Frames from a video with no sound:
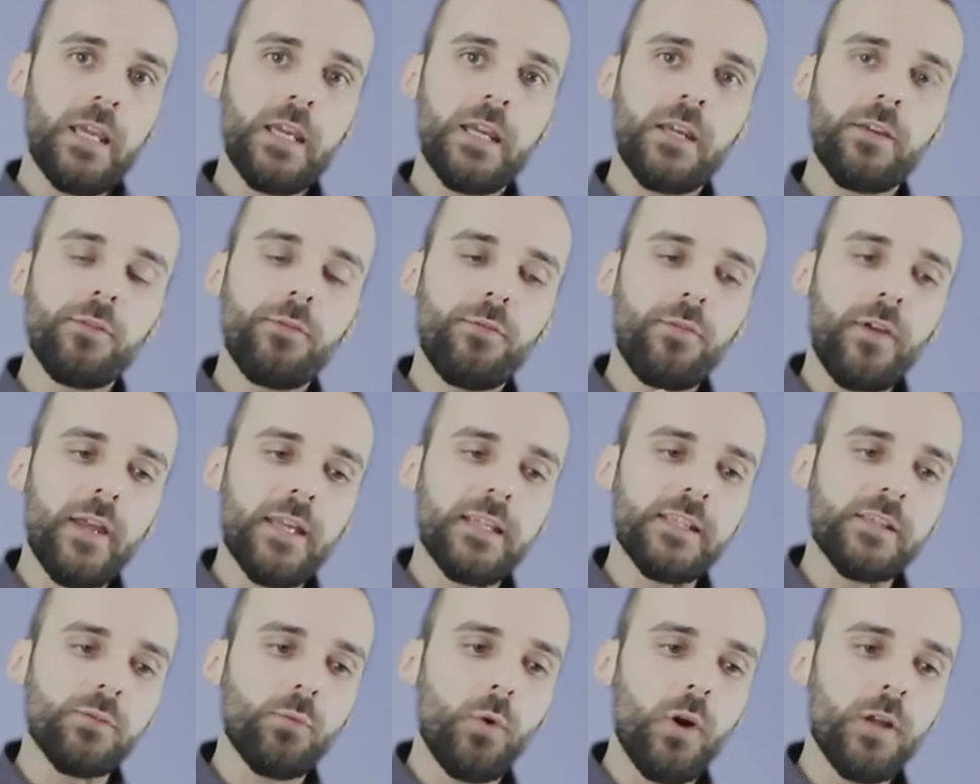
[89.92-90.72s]
In
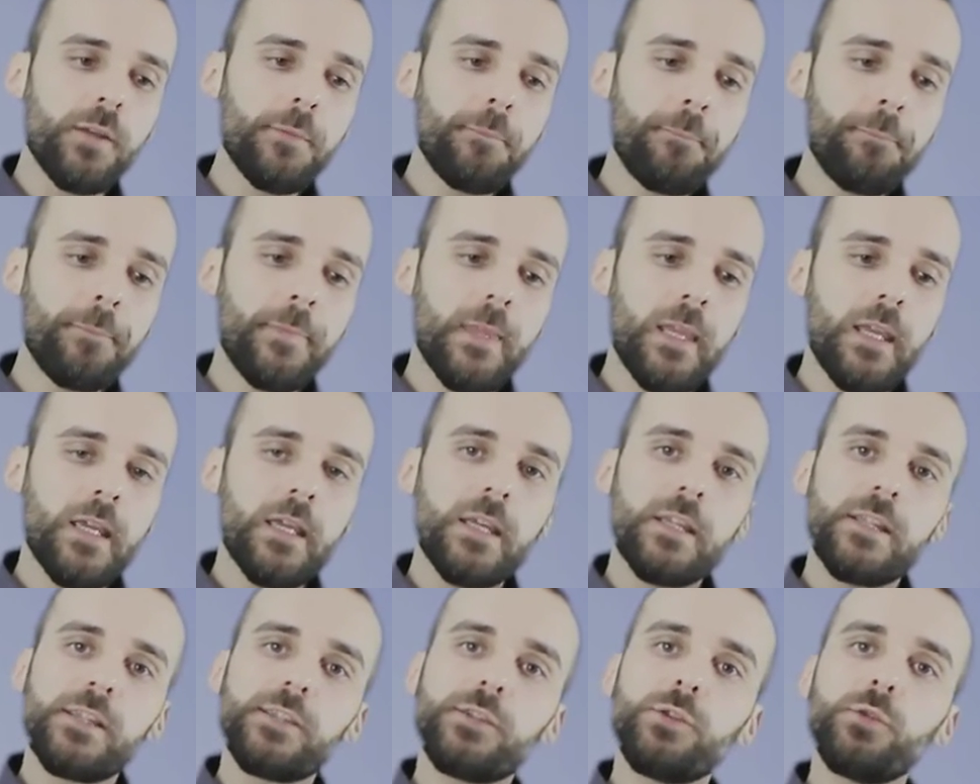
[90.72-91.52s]
phase one,
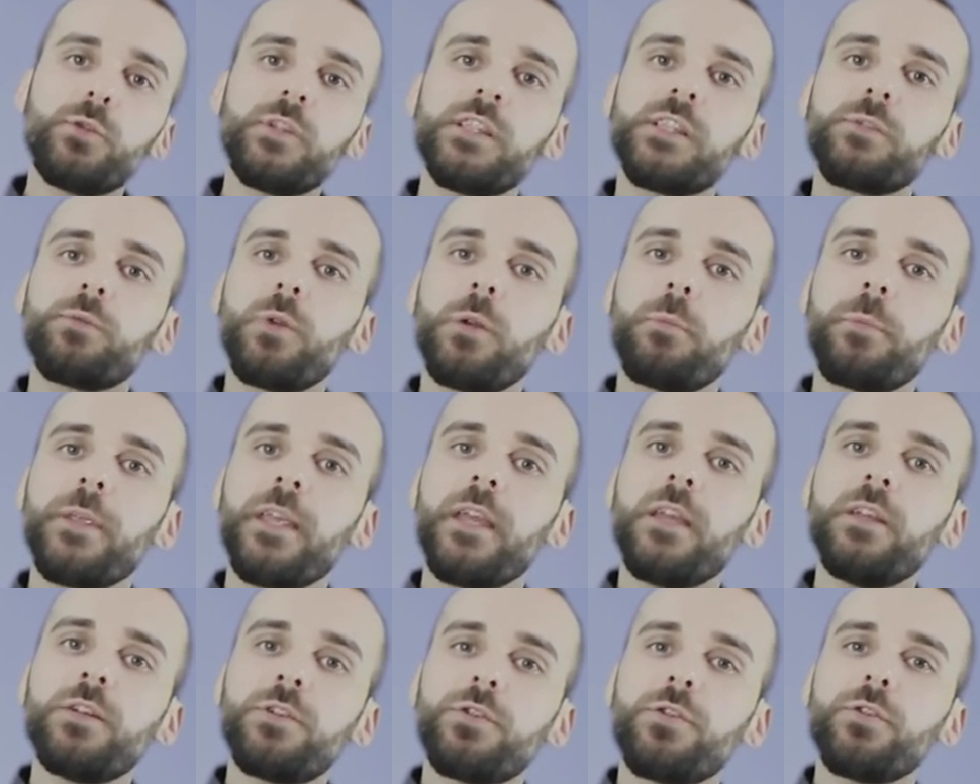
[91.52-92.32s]
students will
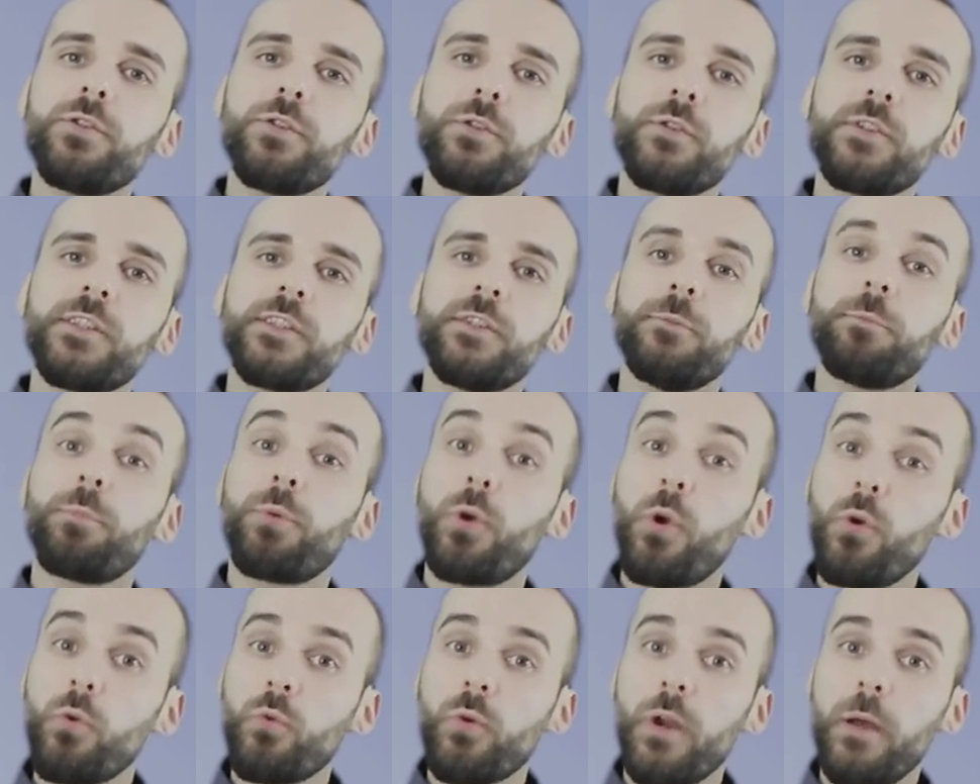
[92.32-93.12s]
be introduced to
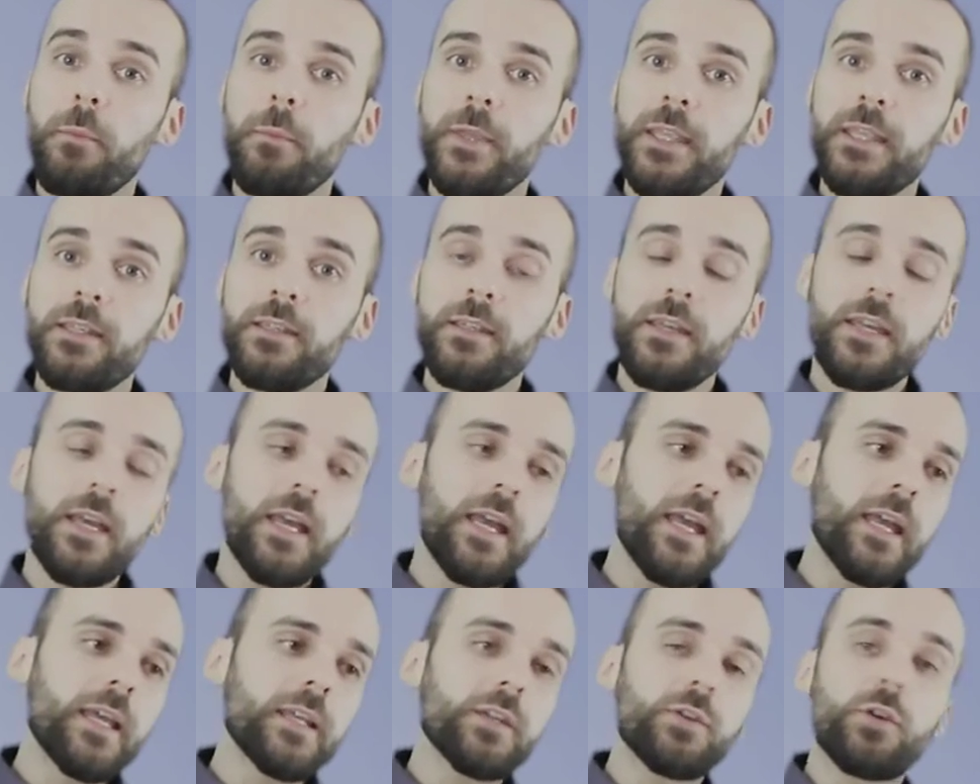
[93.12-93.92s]
programming
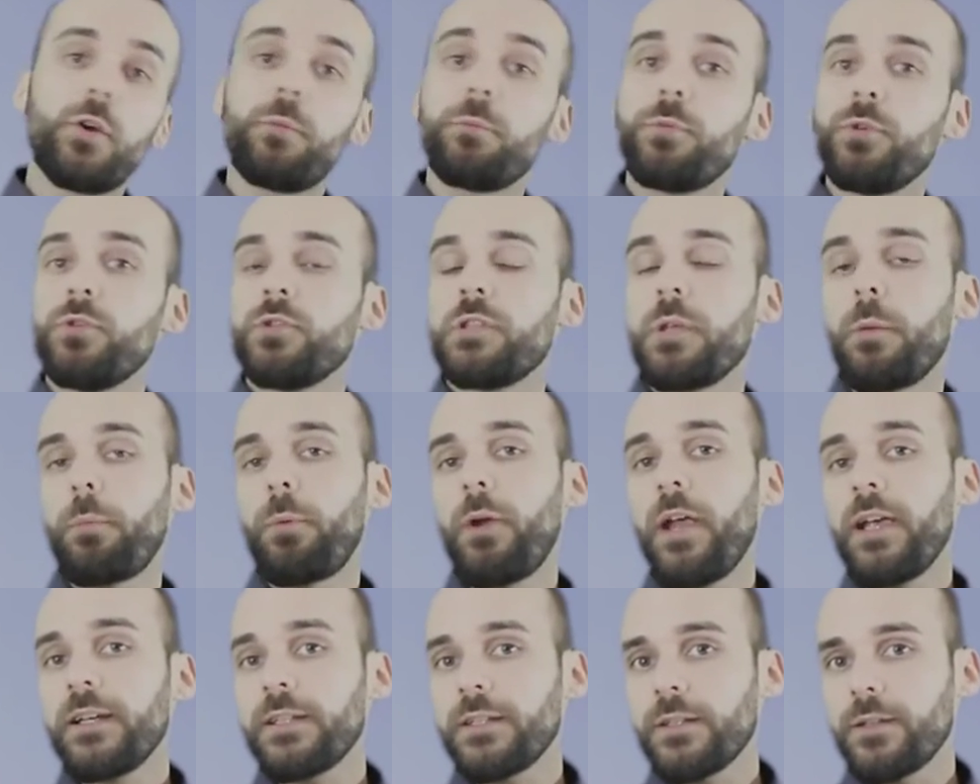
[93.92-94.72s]
in computer
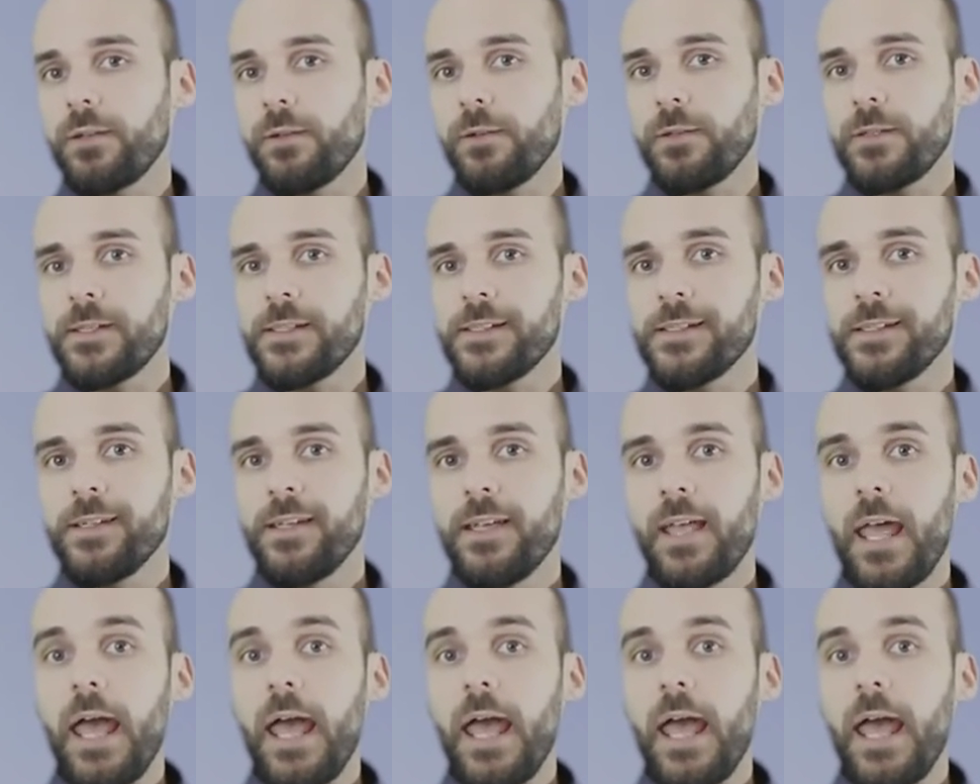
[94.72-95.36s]
practicals,